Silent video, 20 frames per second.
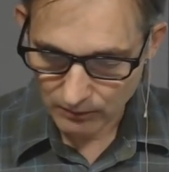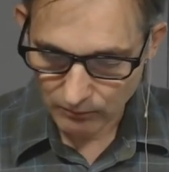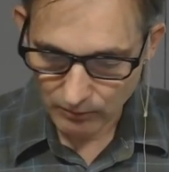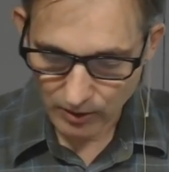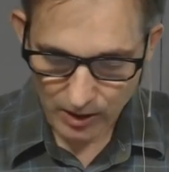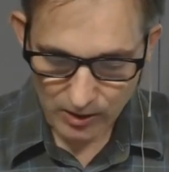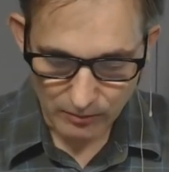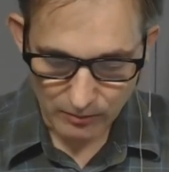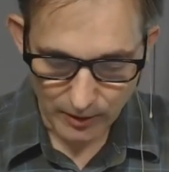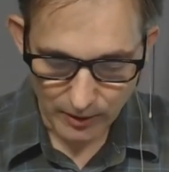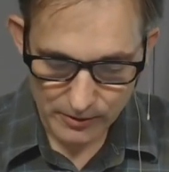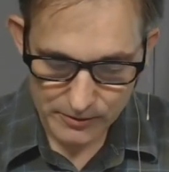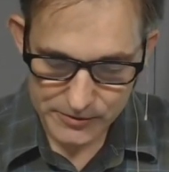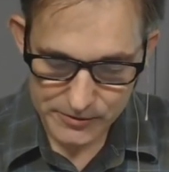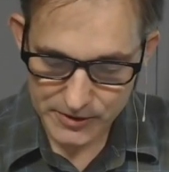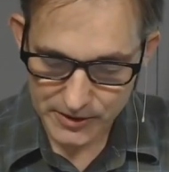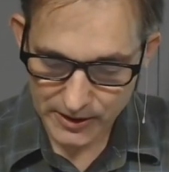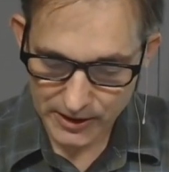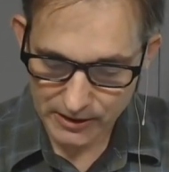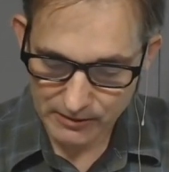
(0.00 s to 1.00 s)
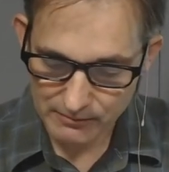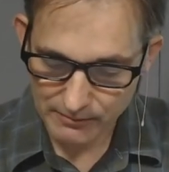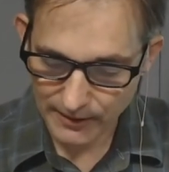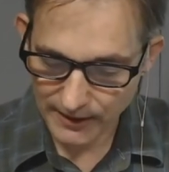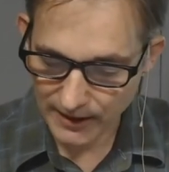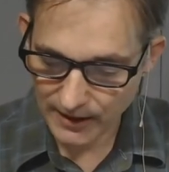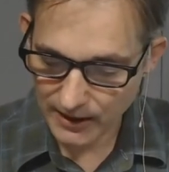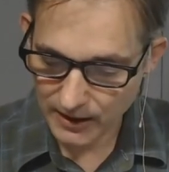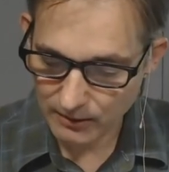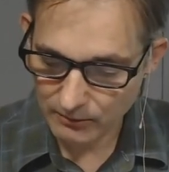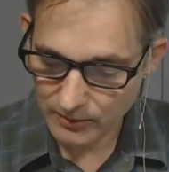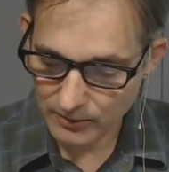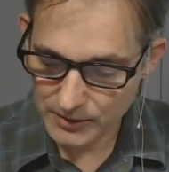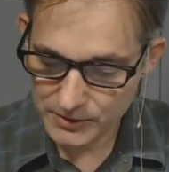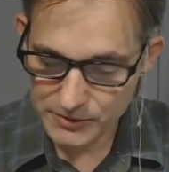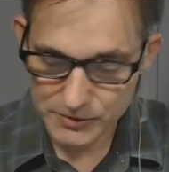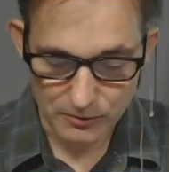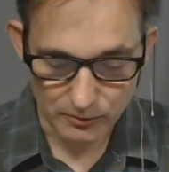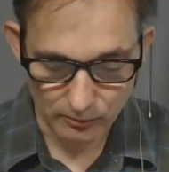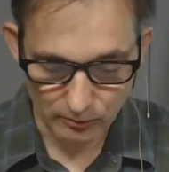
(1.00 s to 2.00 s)
While the Persian Empire
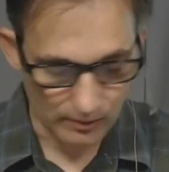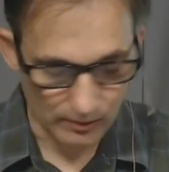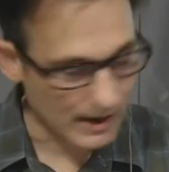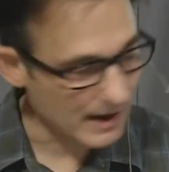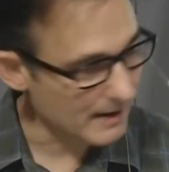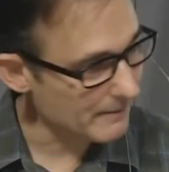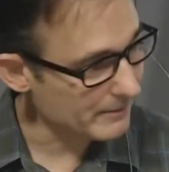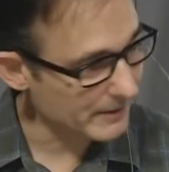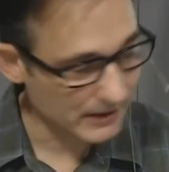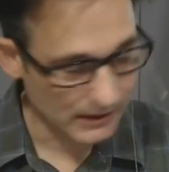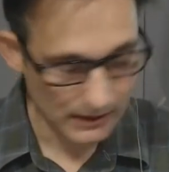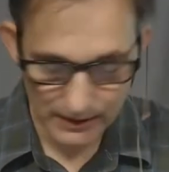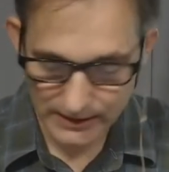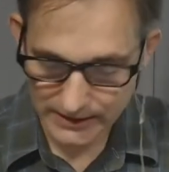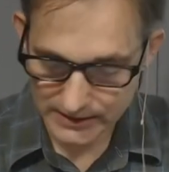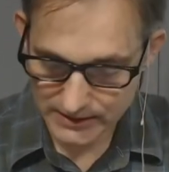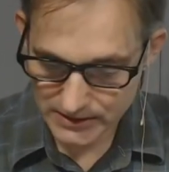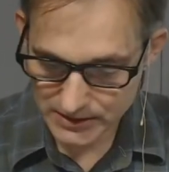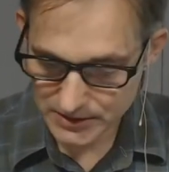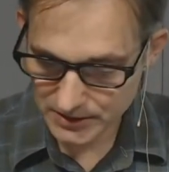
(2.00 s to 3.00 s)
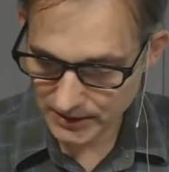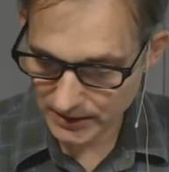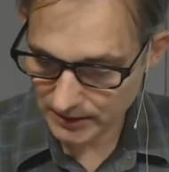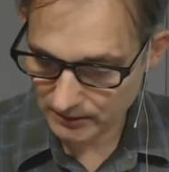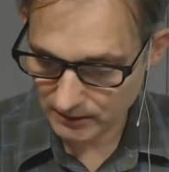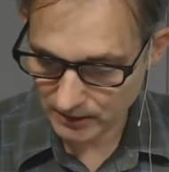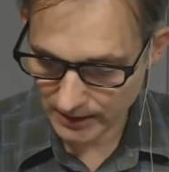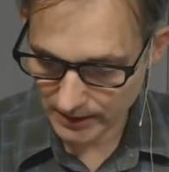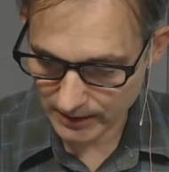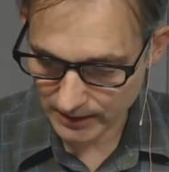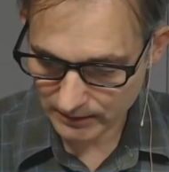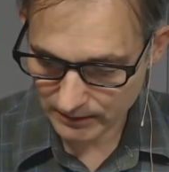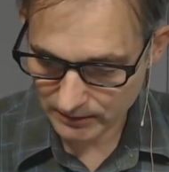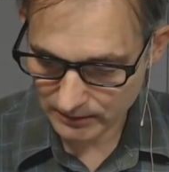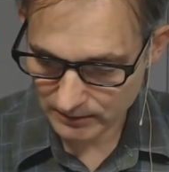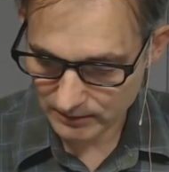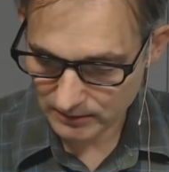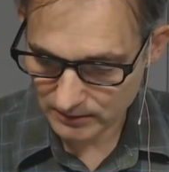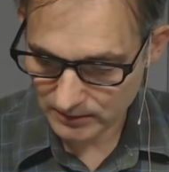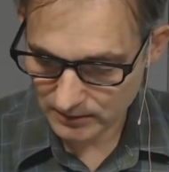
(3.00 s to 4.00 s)
was rapidly
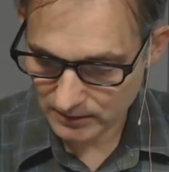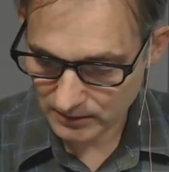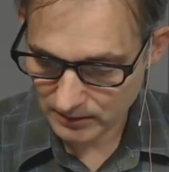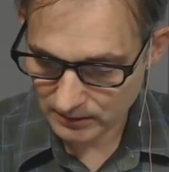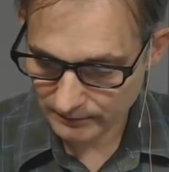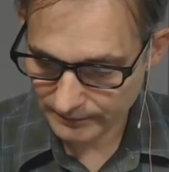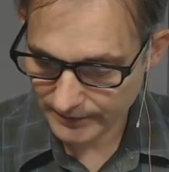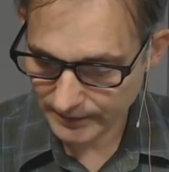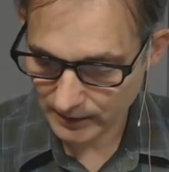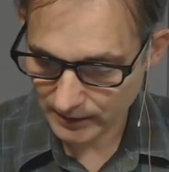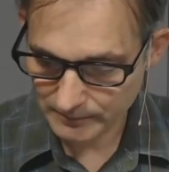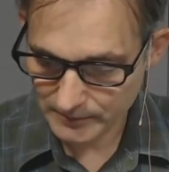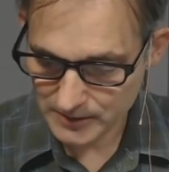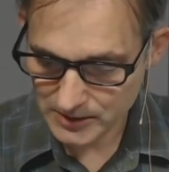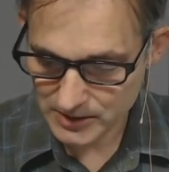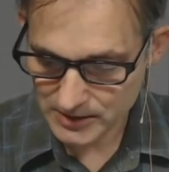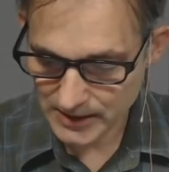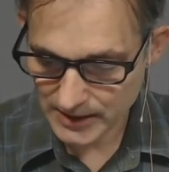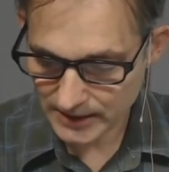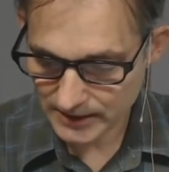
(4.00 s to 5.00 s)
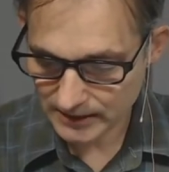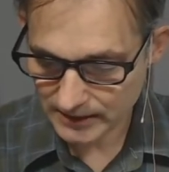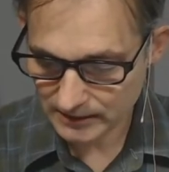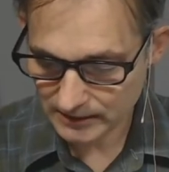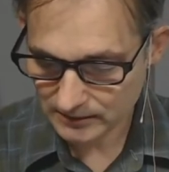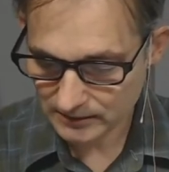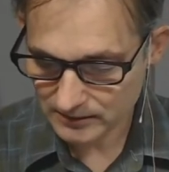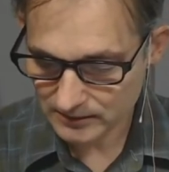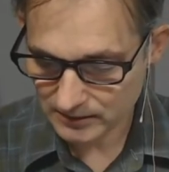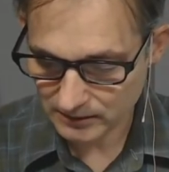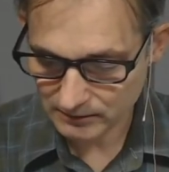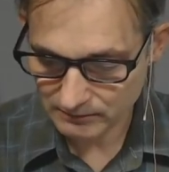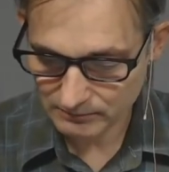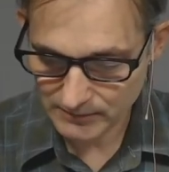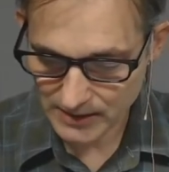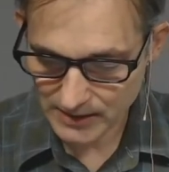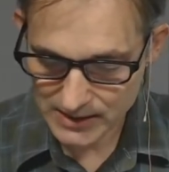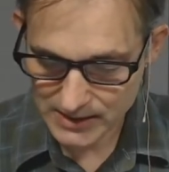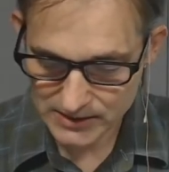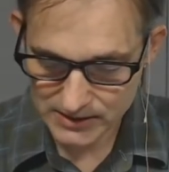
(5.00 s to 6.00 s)
disintegrating, Philip II of
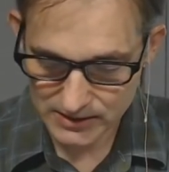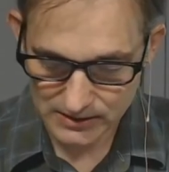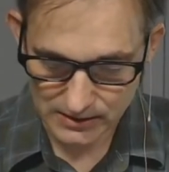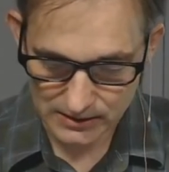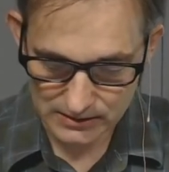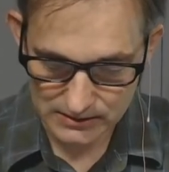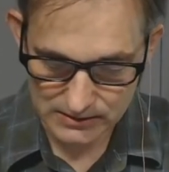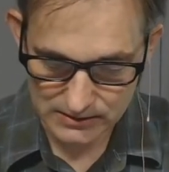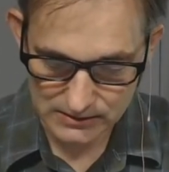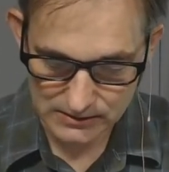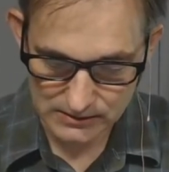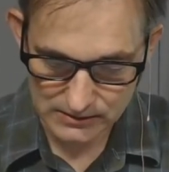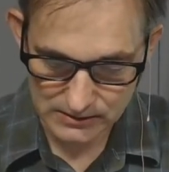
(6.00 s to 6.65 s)
Macedon